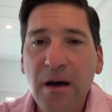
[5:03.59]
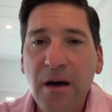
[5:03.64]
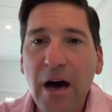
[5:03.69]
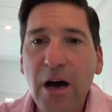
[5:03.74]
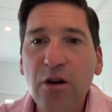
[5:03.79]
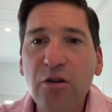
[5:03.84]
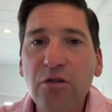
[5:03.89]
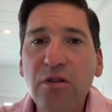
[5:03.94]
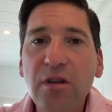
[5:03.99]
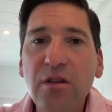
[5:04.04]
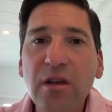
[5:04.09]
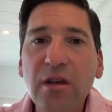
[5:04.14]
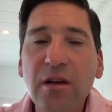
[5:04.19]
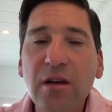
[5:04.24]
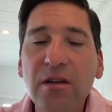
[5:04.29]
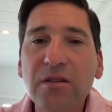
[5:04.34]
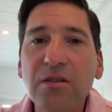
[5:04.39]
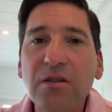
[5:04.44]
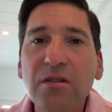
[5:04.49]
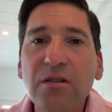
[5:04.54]
I don't think the
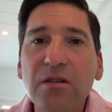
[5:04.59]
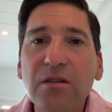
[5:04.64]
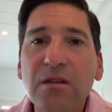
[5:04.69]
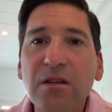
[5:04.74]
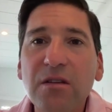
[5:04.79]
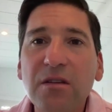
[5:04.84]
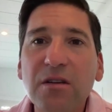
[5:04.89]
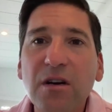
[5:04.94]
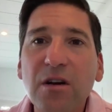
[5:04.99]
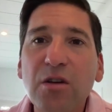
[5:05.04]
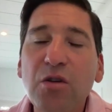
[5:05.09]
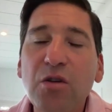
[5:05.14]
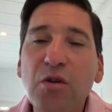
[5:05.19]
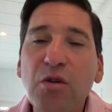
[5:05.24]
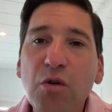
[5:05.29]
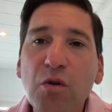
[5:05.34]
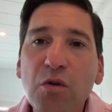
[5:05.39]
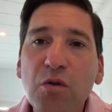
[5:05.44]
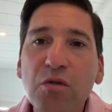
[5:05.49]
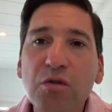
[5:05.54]
uncertainties are
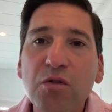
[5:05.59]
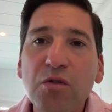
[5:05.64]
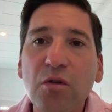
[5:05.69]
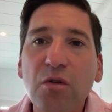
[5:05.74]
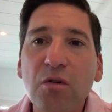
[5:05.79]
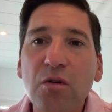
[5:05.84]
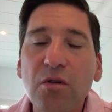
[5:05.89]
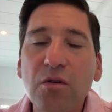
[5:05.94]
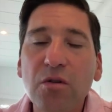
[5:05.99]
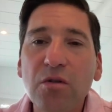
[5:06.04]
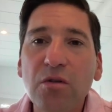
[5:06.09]
huge or,